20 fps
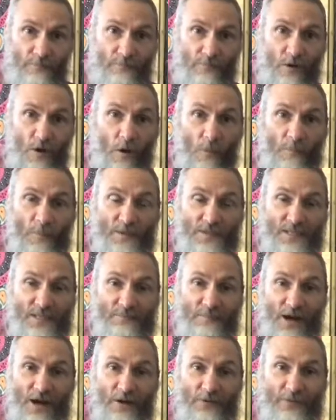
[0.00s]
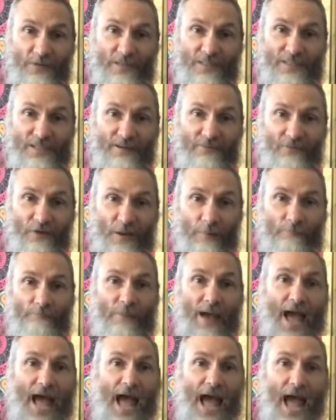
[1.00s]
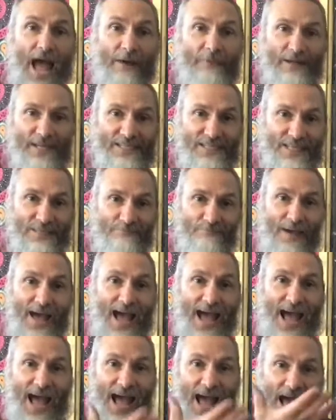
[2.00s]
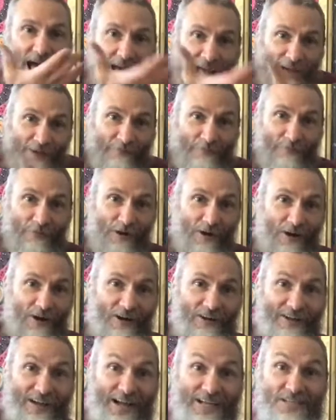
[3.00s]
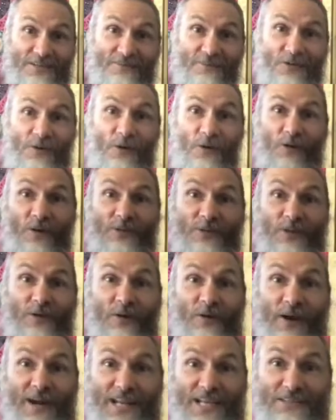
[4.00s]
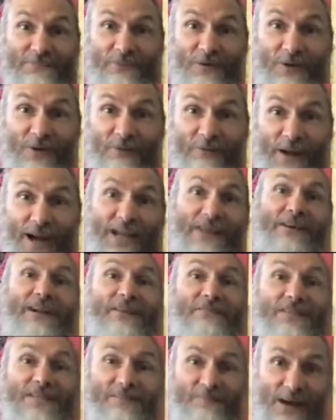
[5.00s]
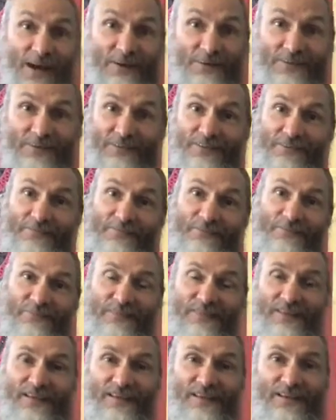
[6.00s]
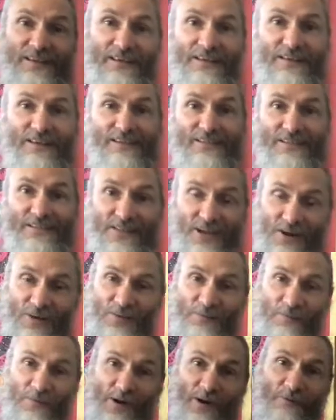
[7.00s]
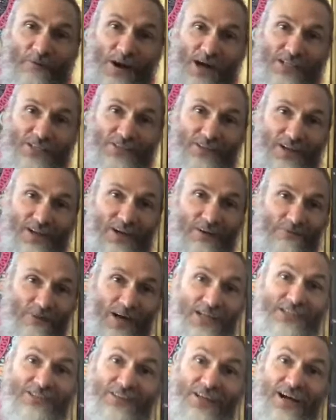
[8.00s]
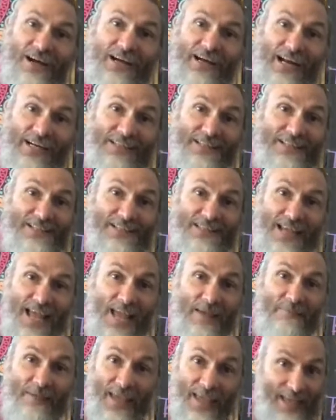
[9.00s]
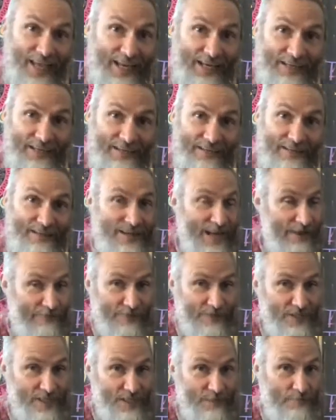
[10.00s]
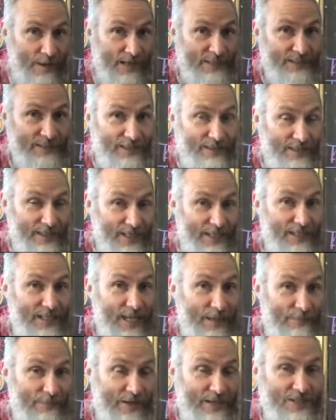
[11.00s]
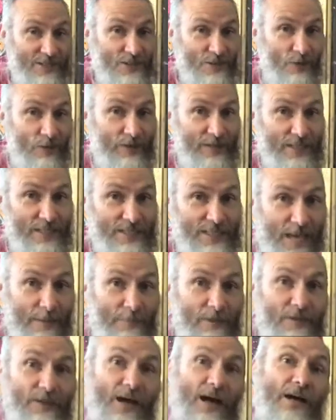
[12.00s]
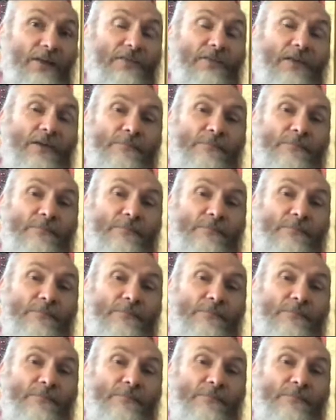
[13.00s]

opens his mouth, and instead of going bah when he says bah, all kinds of gold coins fall right out of his mouth. So the boy walked along, got to the same inn, never suspecting that the innkeeper had stolen his tablecloth.